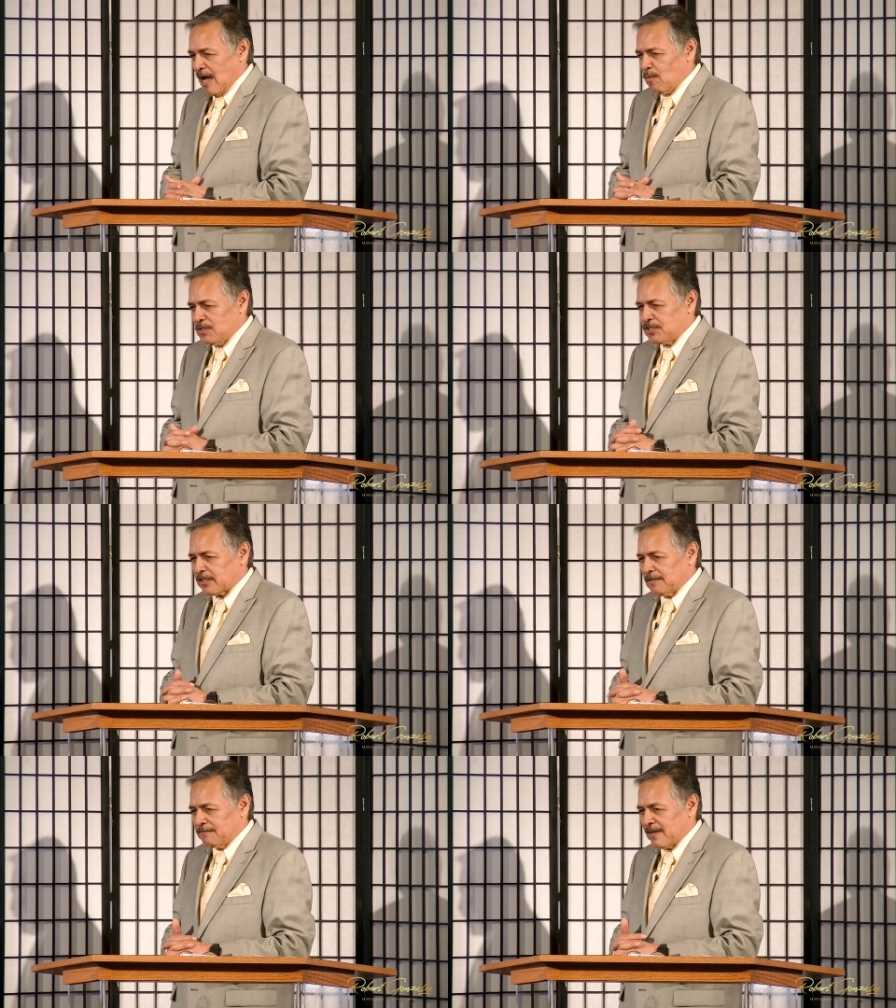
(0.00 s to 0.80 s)
I want you to
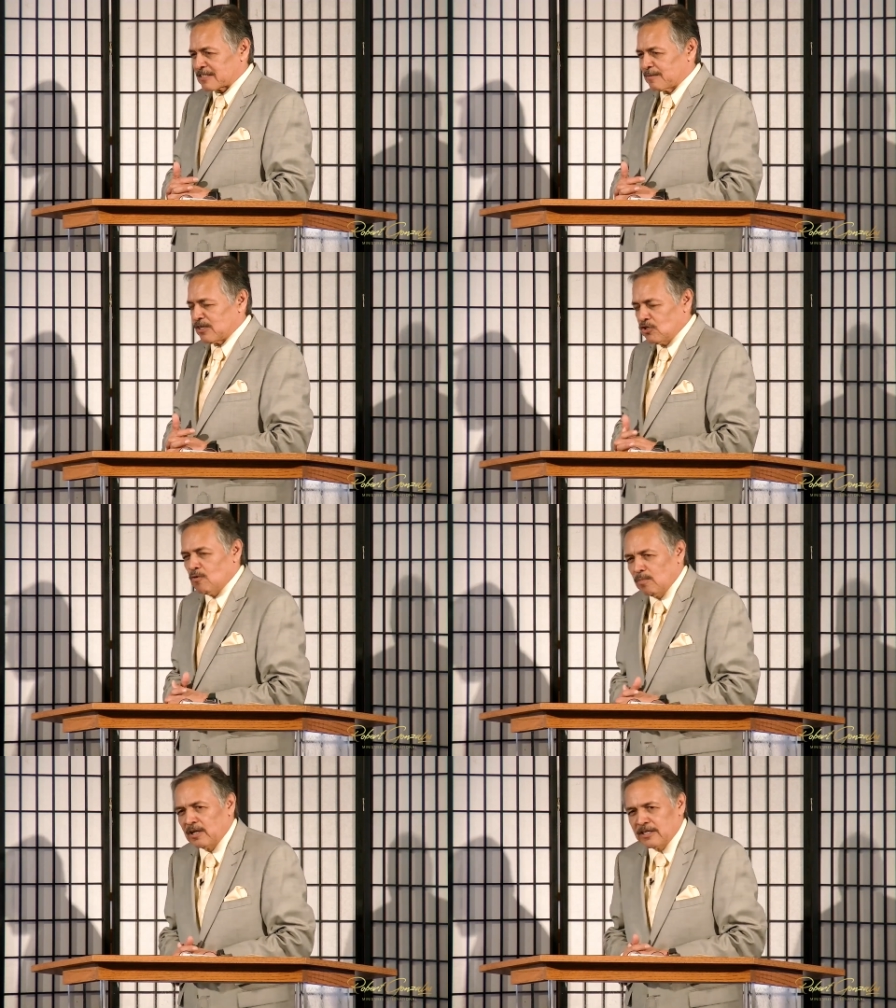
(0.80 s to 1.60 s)
confess something.
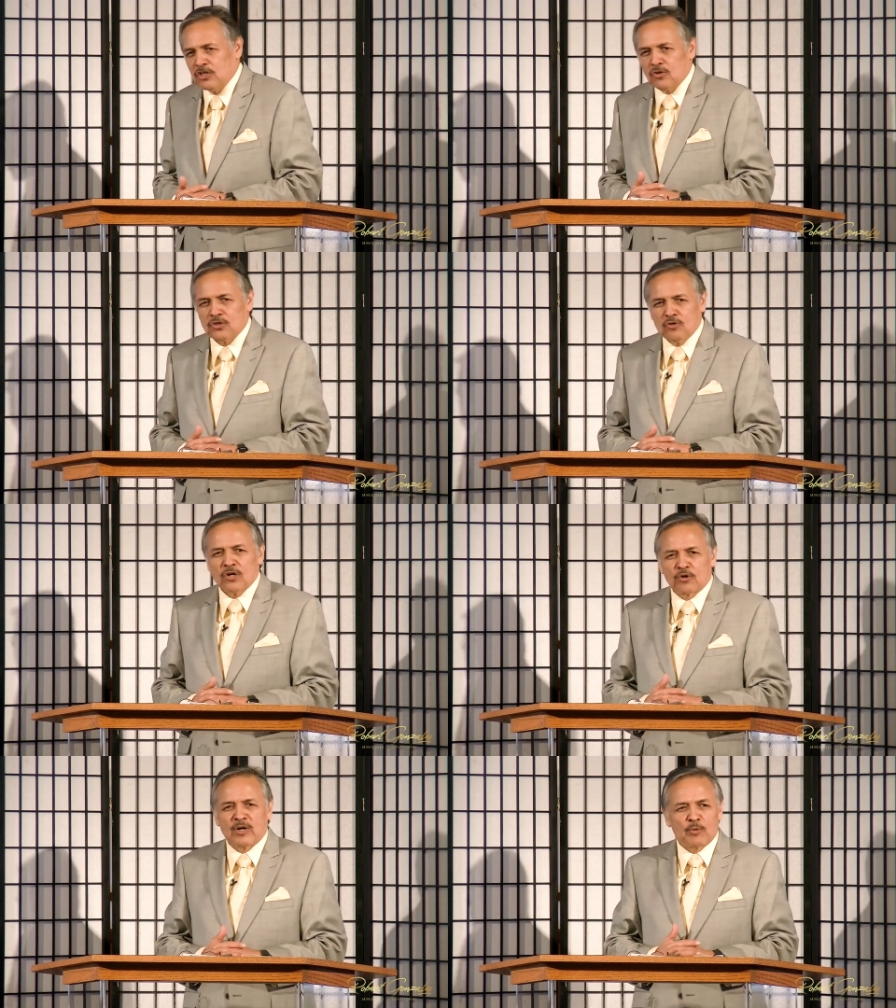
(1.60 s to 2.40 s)
You
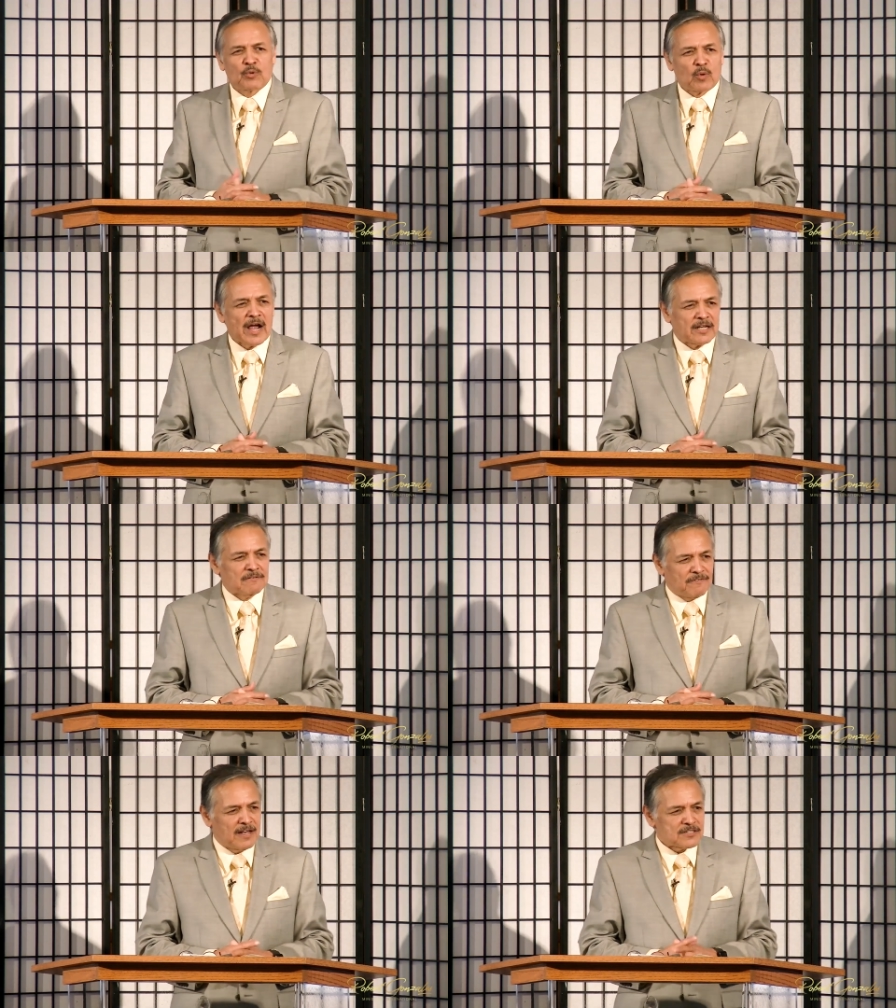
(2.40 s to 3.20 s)
agree with what I
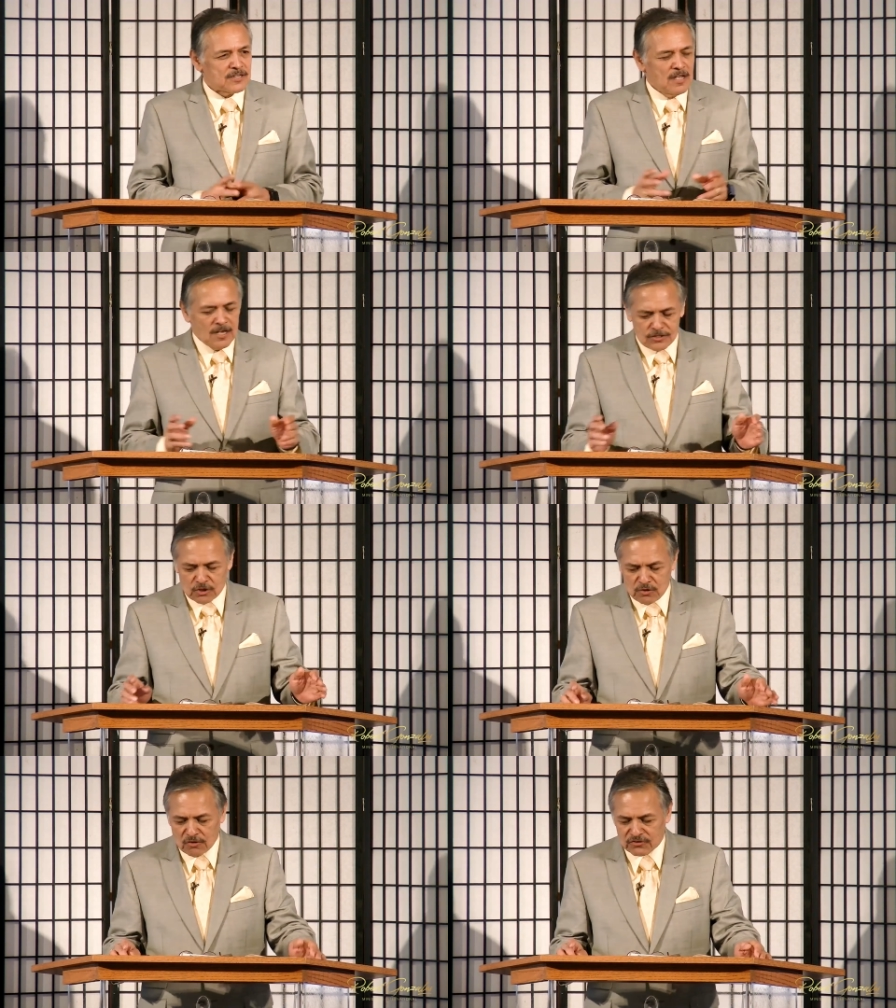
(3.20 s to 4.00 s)
confess,
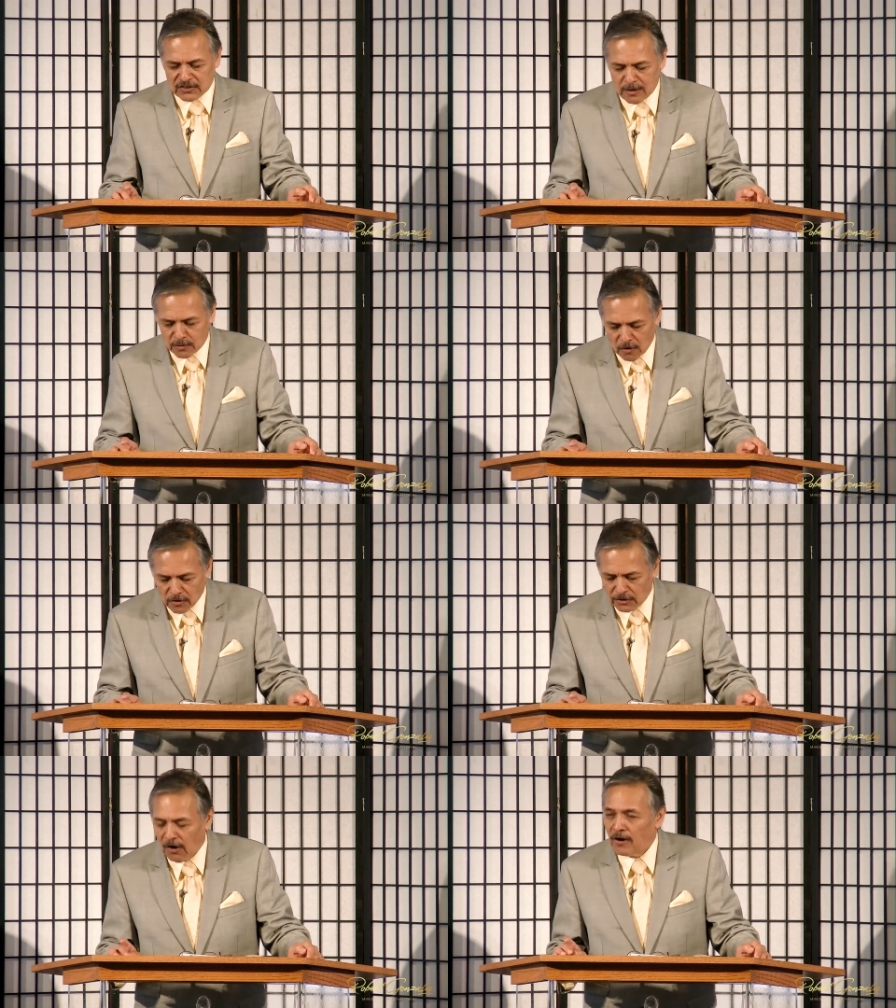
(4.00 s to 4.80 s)
so you'll say with
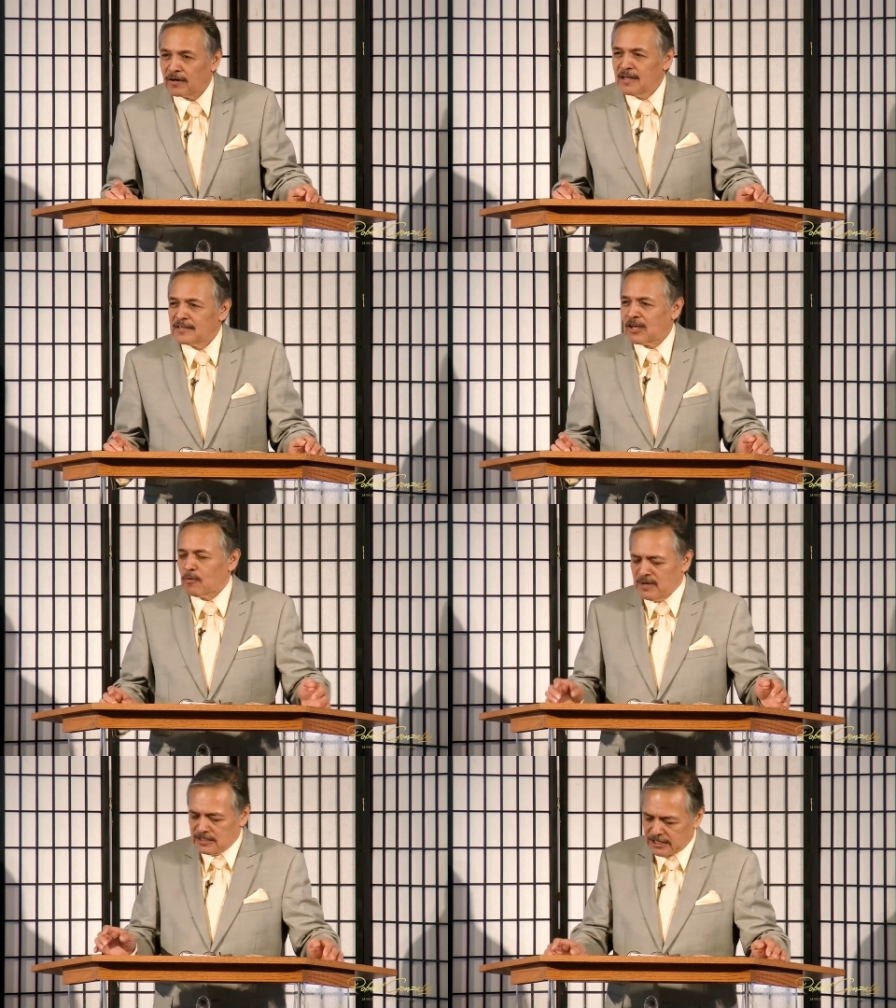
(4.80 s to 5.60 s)
all your heart. Say
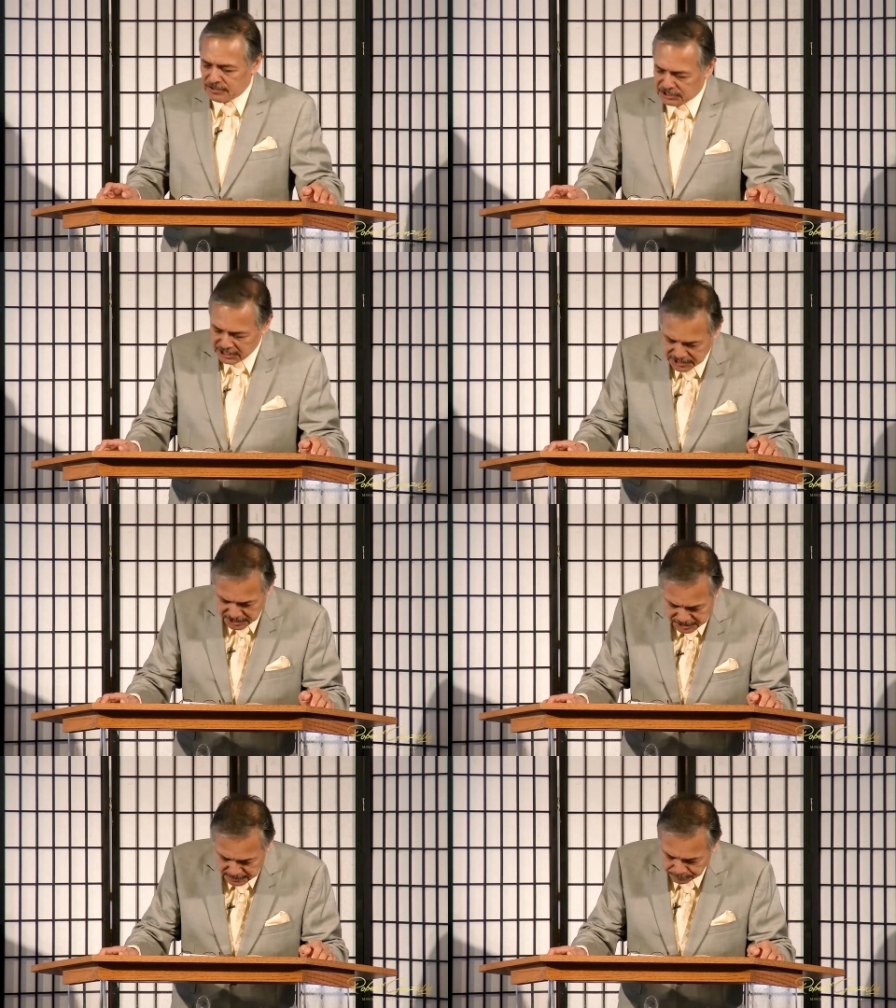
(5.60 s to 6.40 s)
with me, dear
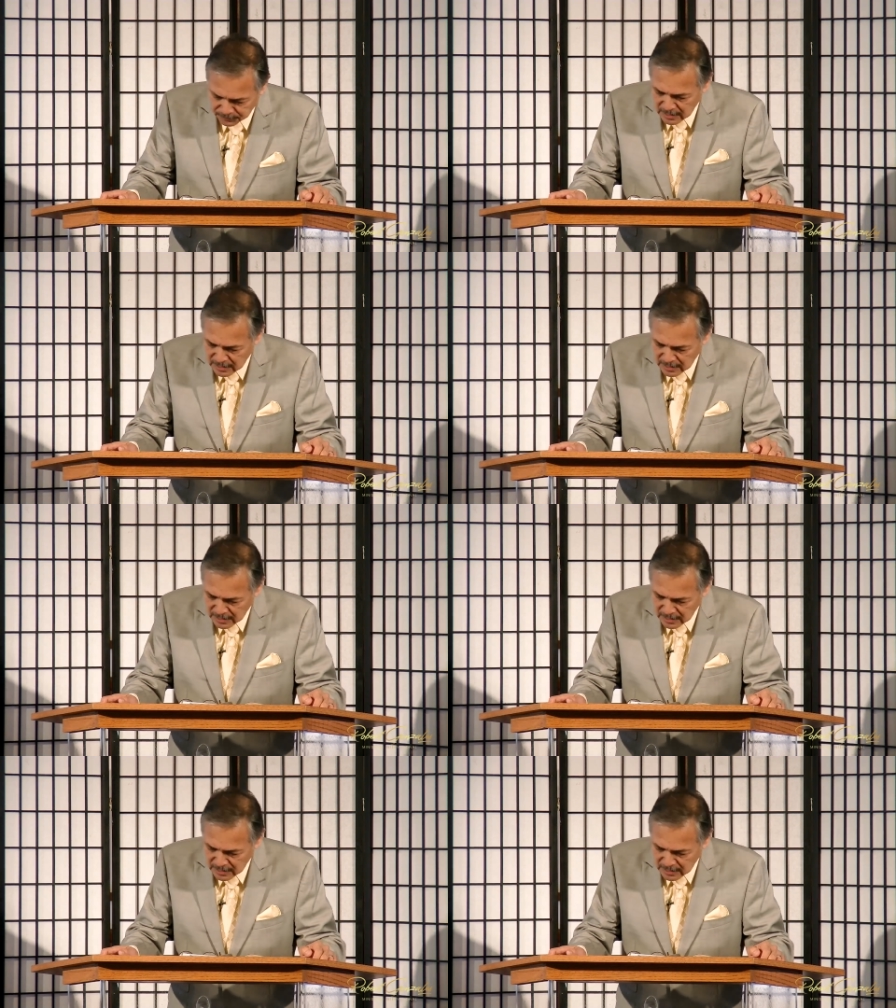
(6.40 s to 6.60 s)
Jesus,